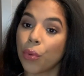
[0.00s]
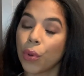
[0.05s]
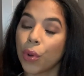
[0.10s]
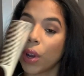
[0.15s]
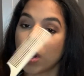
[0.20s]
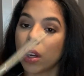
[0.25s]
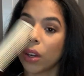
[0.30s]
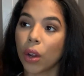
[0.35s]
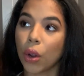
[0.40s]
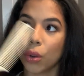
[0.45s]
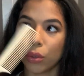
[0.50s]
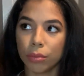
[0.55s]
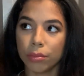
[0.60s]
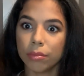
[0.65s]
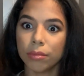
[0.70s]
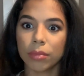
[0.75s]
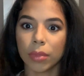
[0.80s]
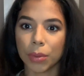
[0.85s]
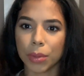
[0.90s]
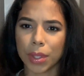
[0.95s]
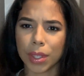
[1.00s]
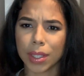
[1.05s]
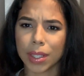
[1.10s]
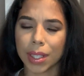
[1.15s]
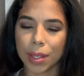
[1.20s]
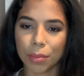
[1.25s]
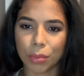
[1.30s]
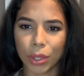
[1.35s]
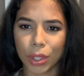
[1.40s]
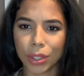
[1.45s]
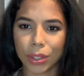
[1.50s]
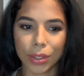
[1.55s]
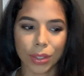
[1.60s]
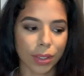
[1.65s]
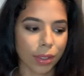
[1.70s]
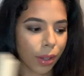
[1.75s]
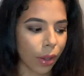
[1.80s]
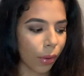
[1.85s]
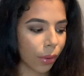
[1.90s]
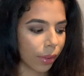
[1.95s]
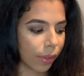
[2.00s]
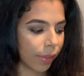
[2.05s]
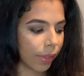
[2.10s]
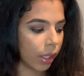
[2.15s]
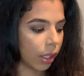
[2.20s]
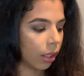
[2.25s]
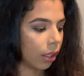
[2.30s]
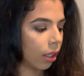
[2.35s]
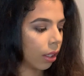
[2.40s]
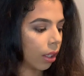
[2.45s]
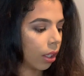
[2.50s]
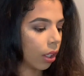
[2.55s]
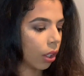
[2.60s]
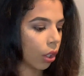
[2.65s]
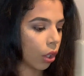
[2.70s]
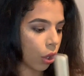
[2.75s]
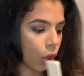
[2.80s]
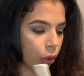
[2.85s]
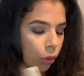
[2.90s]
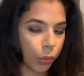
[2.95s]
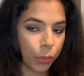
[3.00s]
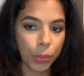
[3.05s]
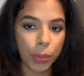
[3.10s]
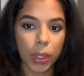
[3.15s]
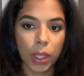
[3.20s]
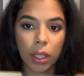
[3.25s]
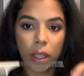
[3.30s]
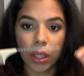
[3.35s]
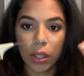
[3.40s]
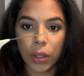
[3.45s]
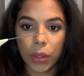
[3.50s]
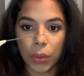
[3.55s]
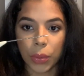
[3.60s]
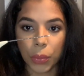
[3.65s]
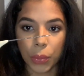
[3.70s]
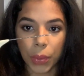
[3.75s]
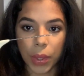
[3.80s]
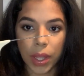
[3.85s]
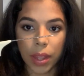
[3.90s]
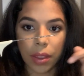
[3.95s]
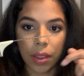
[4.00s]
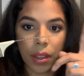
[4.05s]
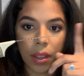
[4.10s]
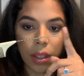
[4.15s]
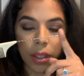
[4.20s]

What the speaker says: a comb. I was gonna say brush. Comb with